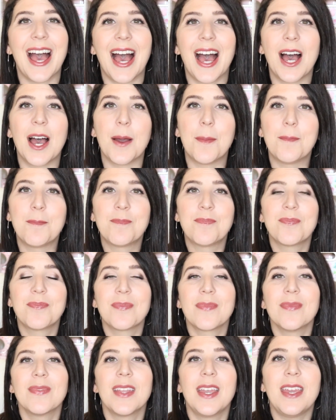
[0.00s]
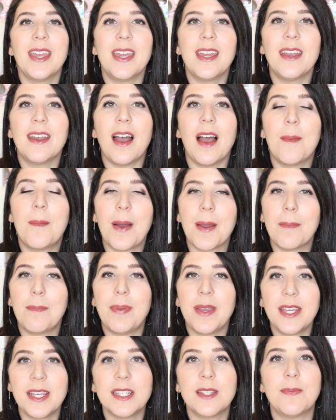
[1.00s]
Um, my
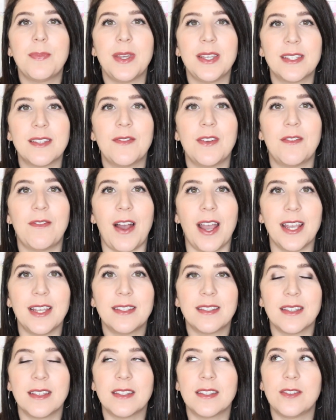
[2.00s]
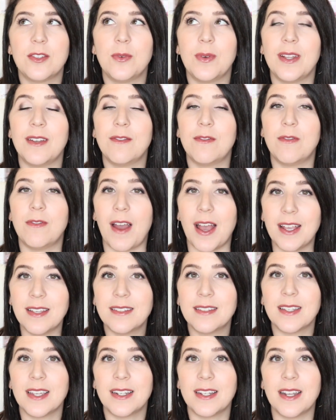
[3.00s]
biggest piece of advice is to
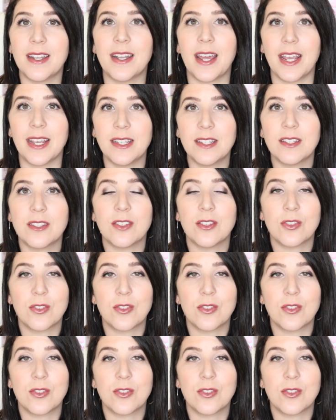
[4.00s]
invest in a nice